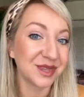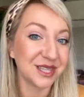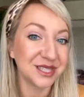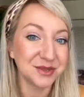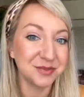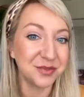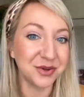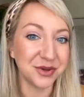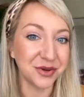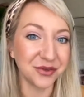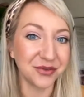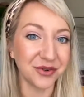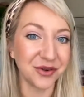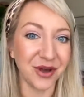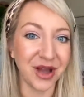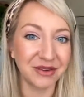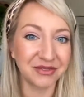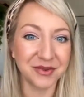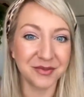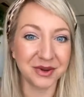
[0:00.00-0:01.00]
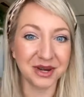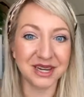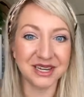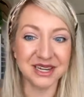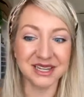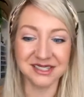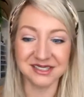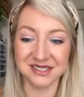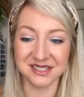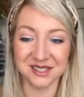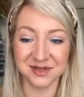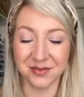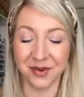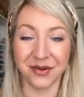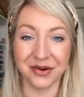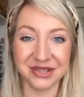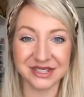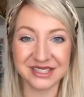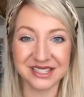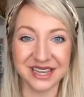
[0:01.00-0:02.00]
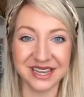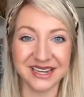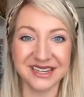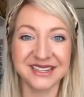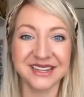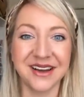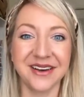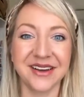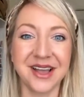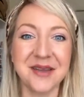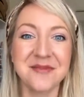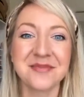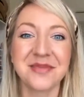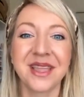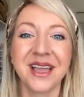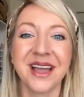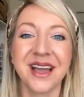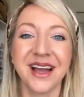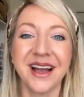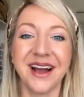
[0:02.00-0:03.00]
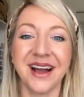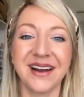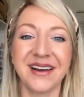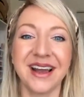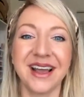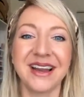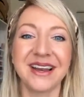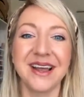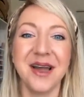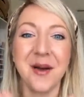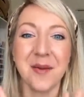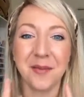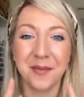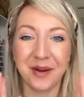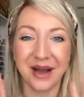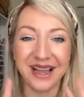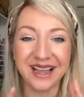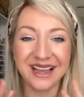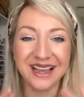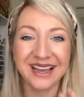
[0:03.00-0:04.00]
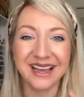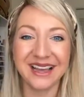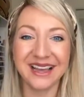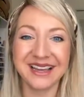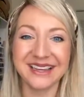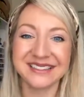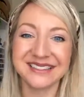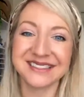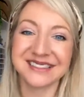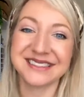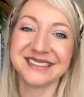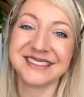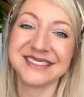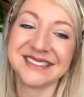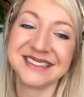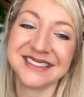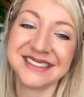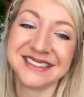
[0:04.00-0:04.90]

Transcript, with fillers: it's beautiful. Everybody needs this bonus kit. Okay? All right. Bye, guys.